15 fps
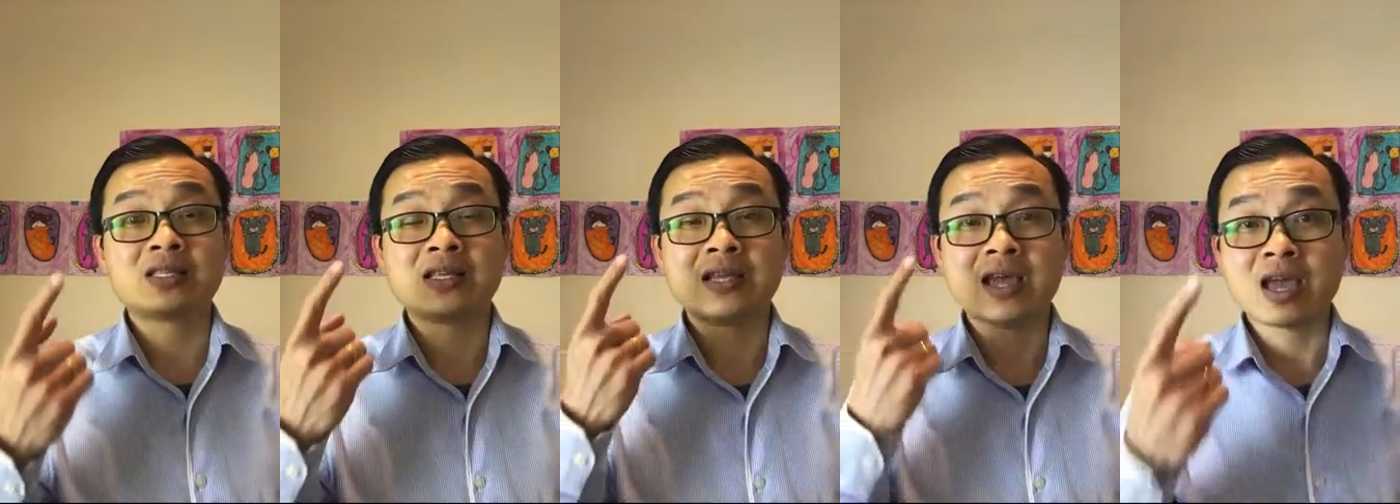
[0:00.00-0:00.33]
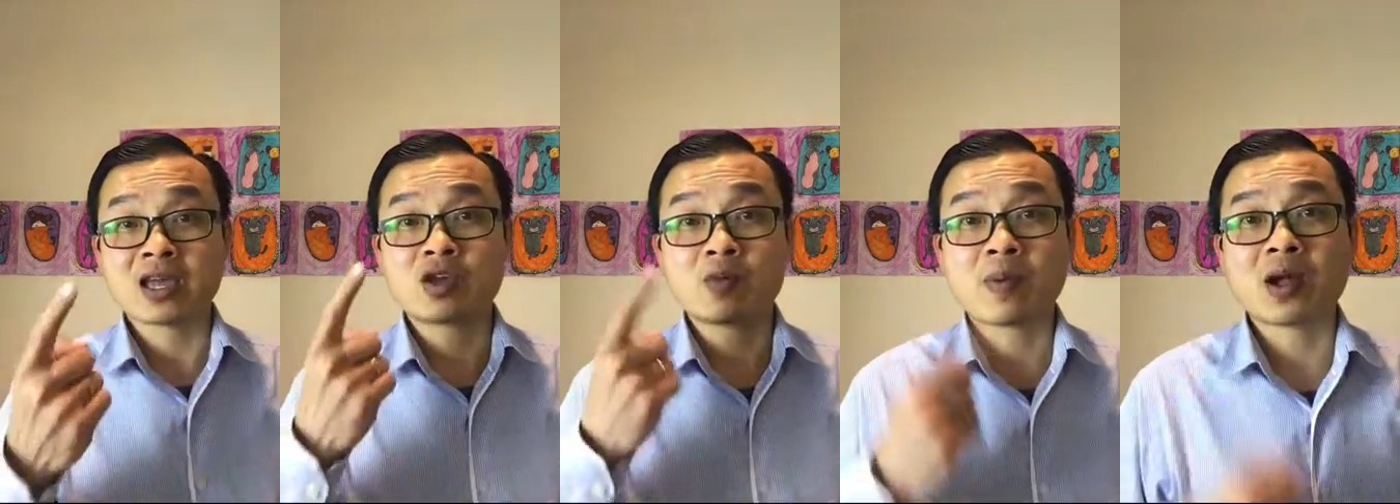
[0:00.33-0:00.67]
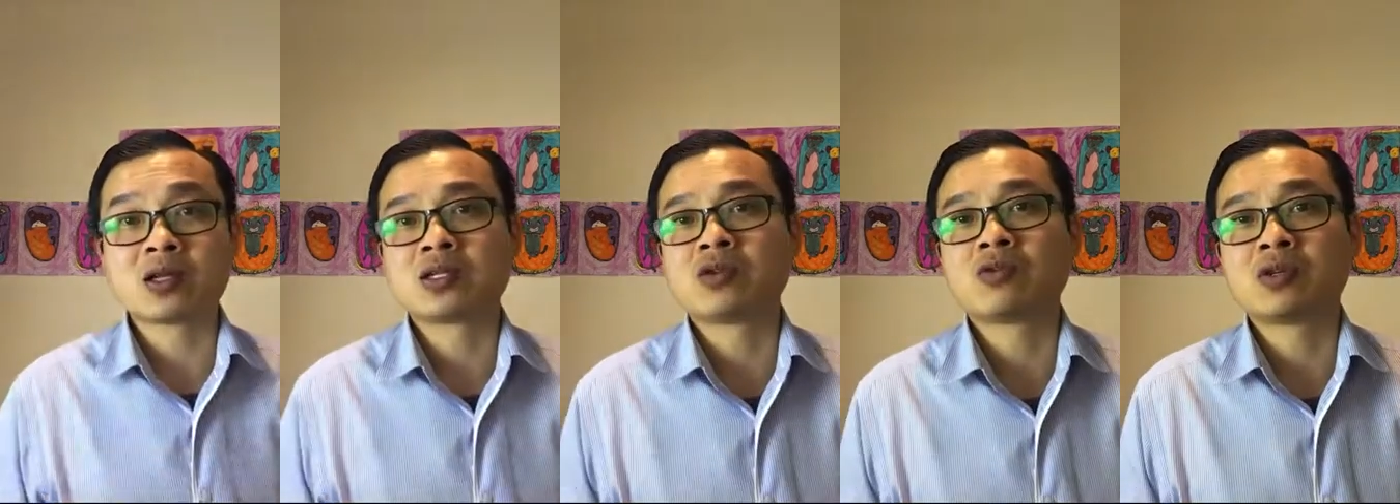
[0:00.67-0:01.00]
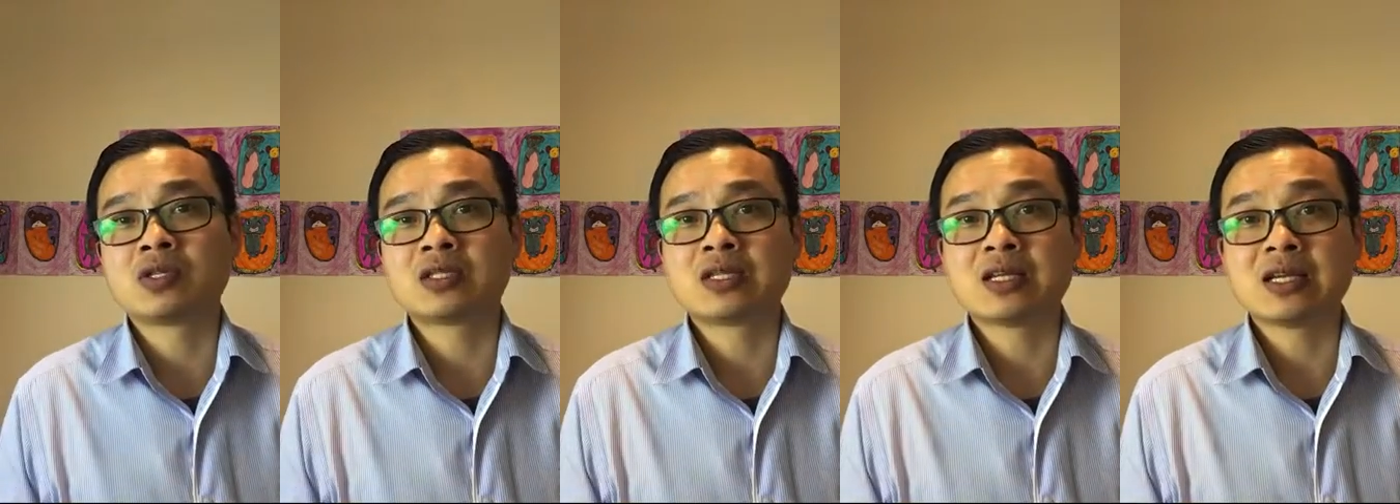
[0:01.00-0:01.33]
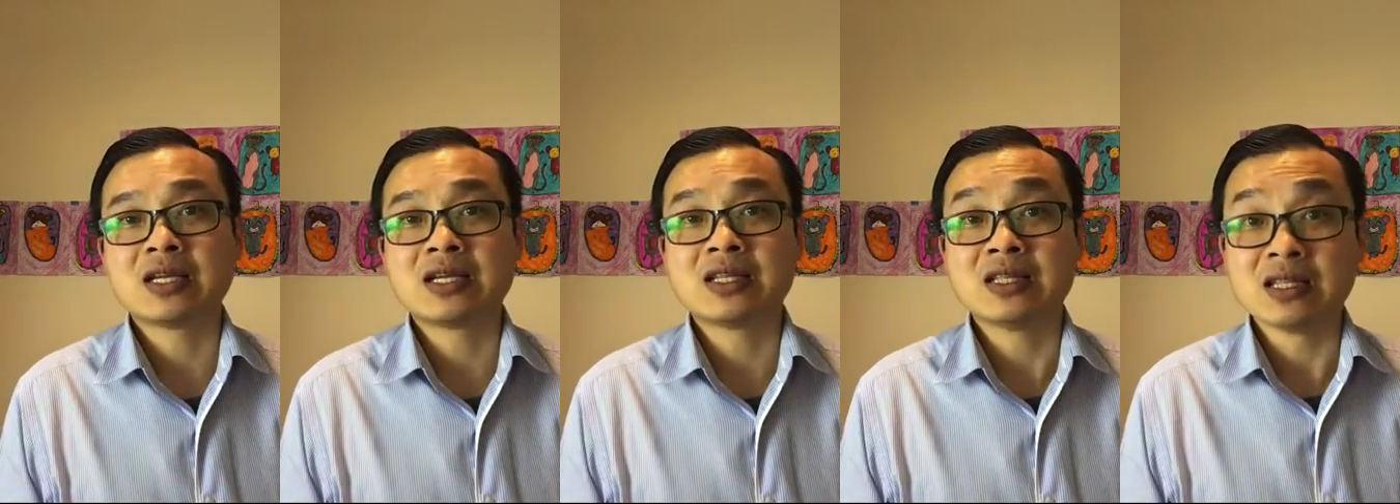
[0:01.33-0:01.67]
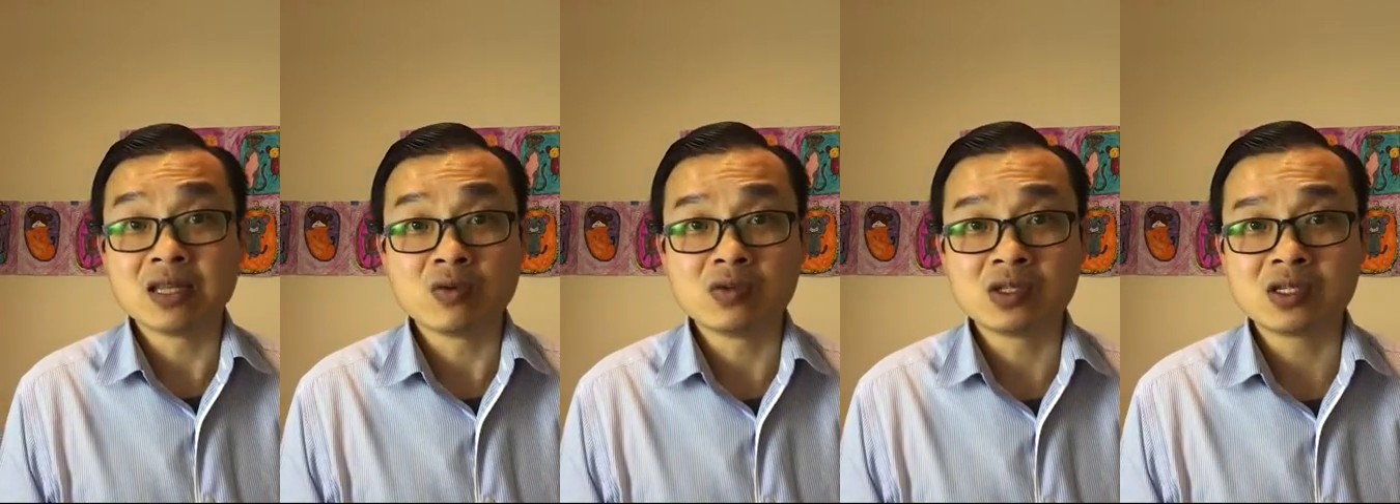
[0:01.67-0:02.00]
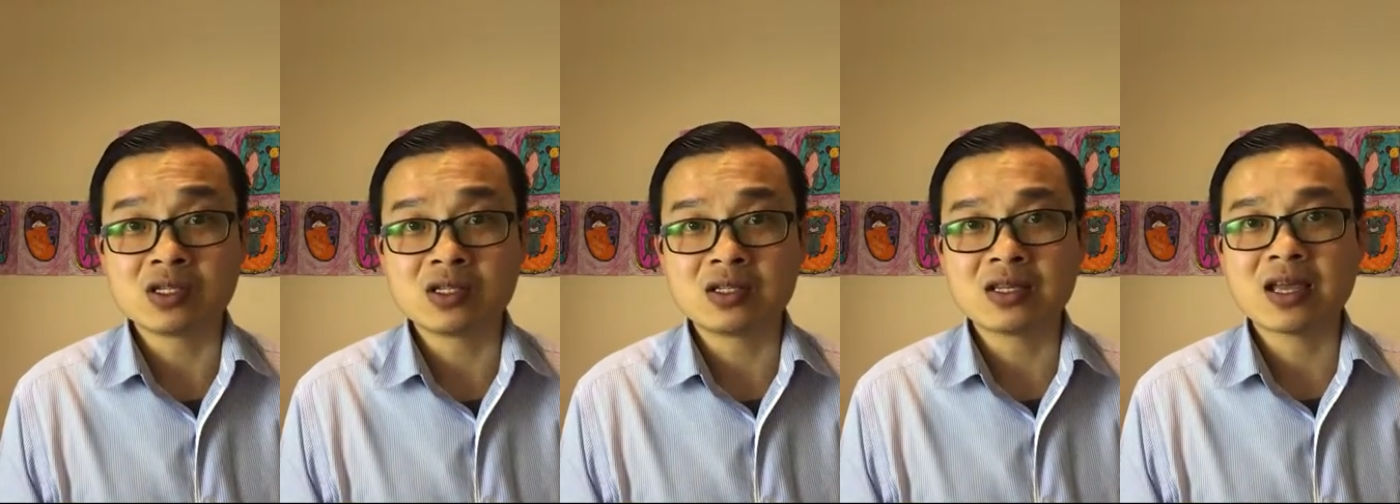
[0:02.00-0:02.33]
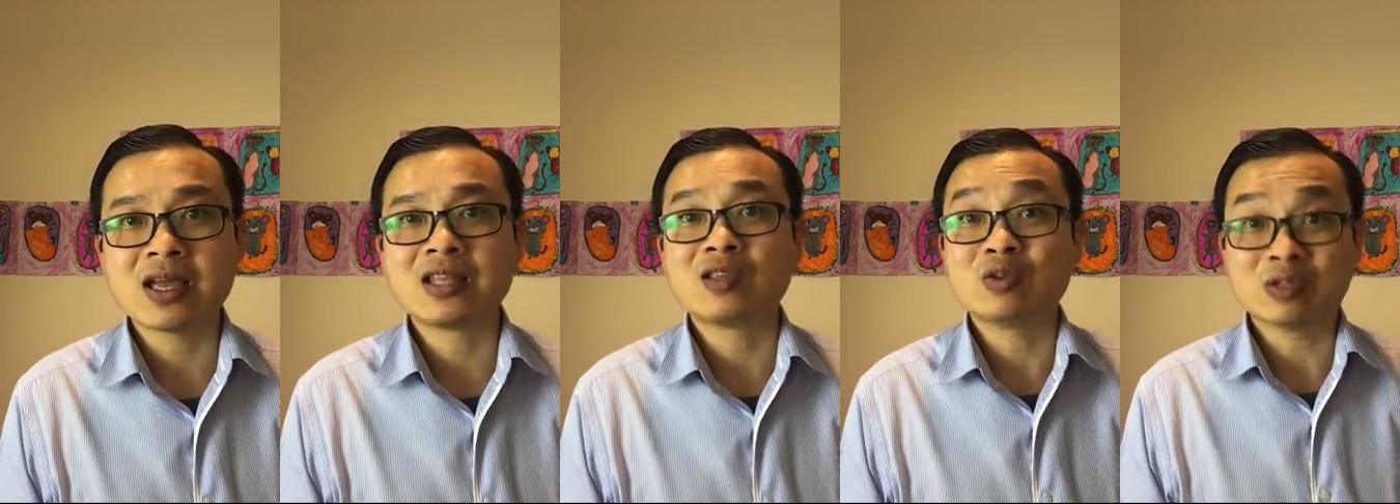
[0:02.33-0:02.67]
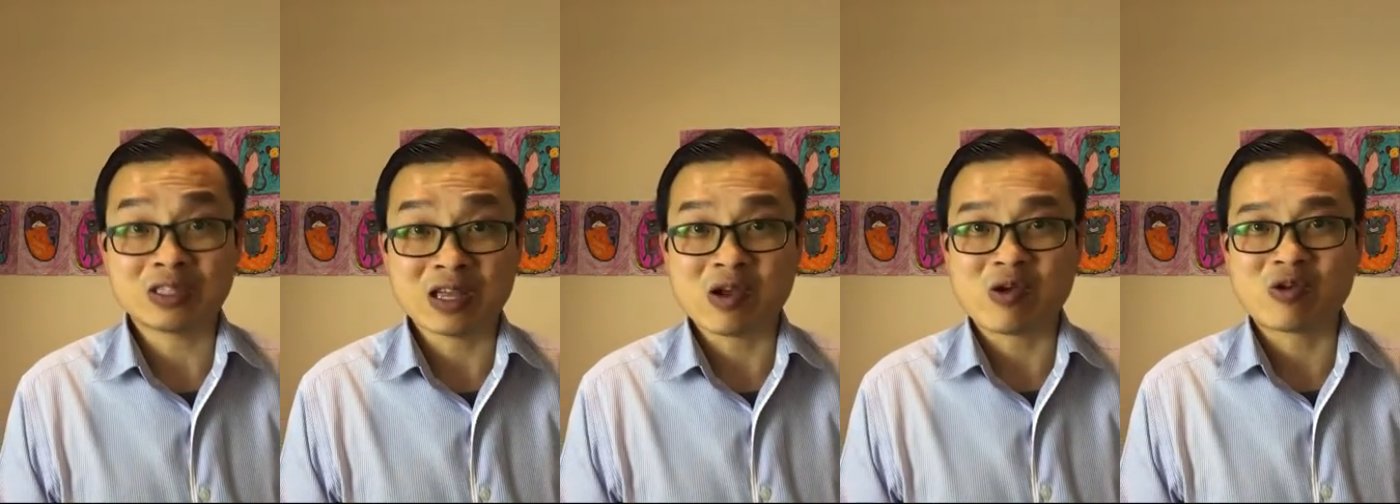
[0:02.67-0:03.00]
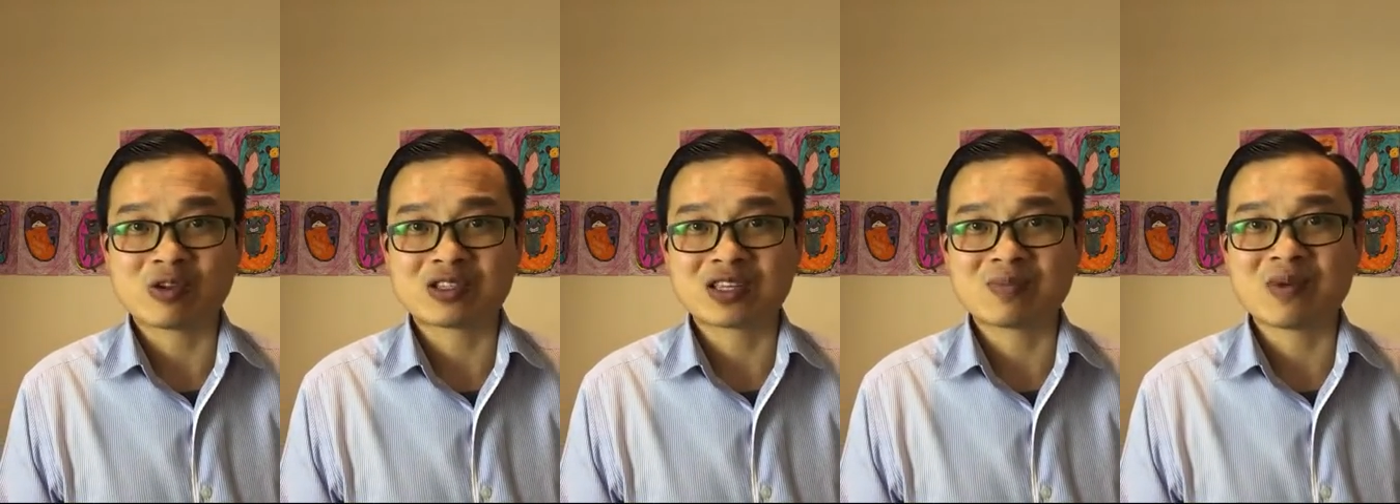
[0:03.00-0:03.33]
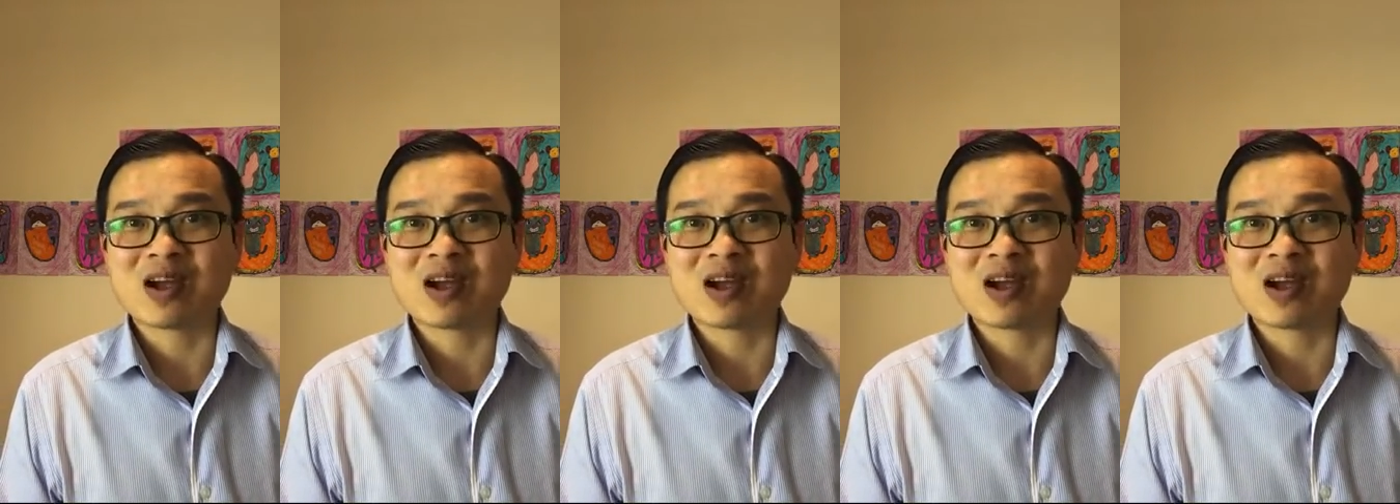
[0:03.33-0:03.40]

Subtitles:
the acupuncturist in New Zealand, and you stay awesome.